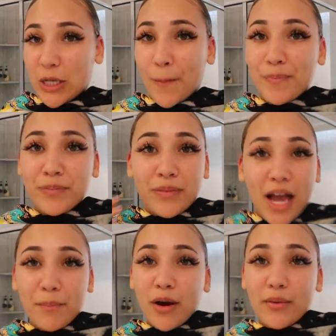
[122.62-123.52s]
So
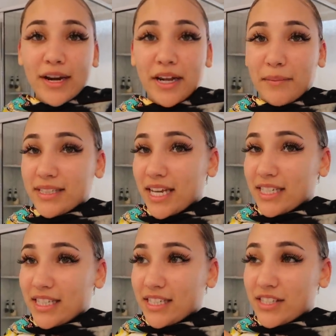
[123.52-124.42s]
I'm about ready, I'm about to
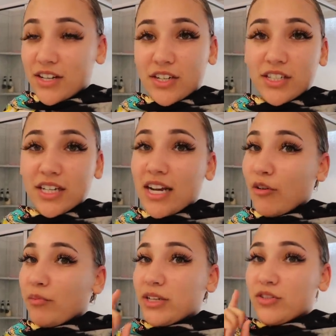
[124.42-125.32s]
head to the surgeon and
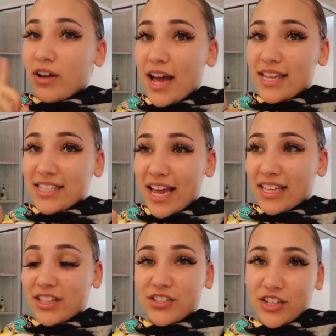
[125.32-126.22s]
I will meet you guys
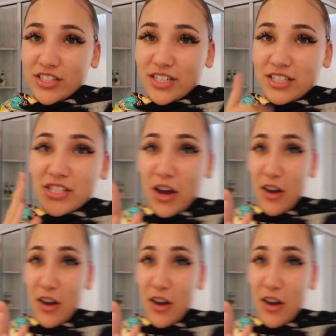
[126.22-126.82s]
at the surgeon's